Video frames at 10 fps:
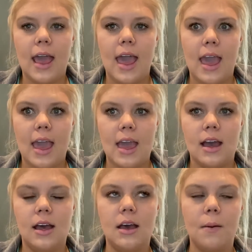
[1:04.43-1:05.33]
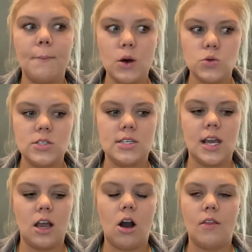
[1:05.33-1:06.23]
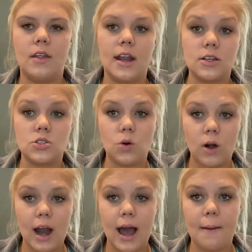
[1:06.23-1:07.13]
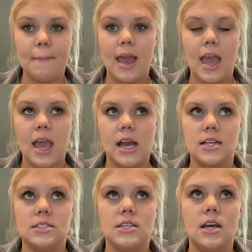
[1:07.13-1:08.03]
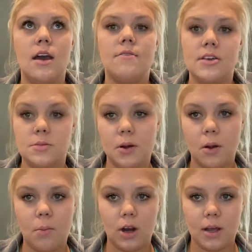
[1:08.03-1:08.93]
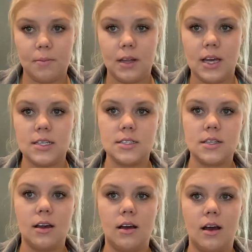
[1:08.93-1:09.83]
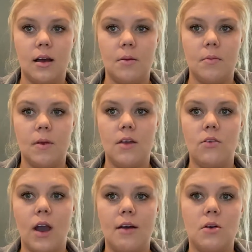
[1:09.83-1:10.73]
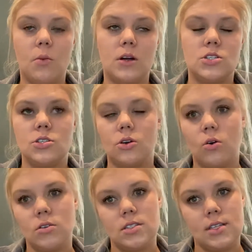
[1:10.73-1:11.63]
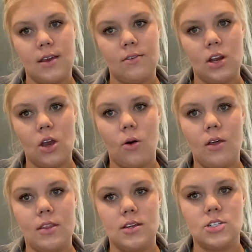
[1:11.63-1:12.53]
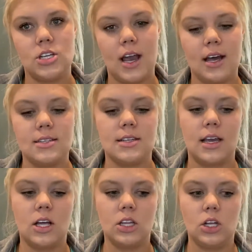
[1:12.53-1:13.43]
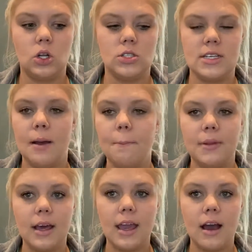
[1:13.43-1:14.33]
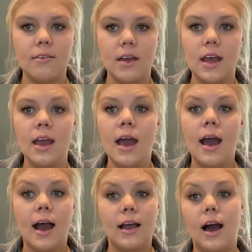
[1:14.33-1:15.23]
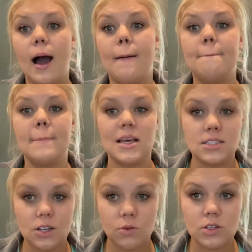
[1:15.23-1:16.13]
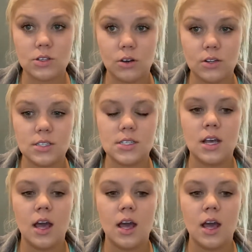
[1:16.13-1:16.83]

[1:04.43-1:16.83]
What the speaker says: a posting on the Nextdoor app and Facebook Marketplace. If you haven't watched Nicole's state video on this, she has like a little template of it. I got amazing results.